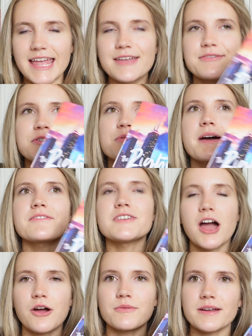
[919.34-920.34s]
if you have
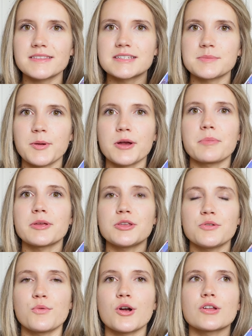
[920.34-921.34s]
not read this book, but
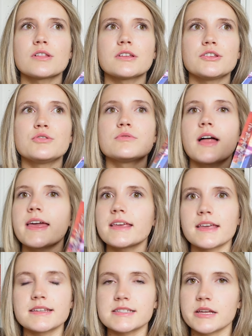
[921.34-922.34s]
you were you
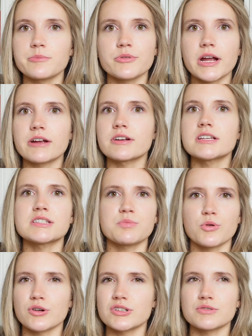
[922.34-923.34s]
like contemporary
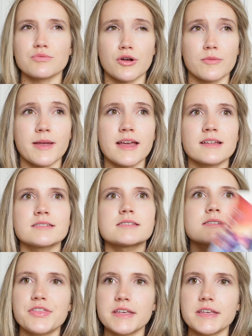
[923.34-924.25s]
sports romance,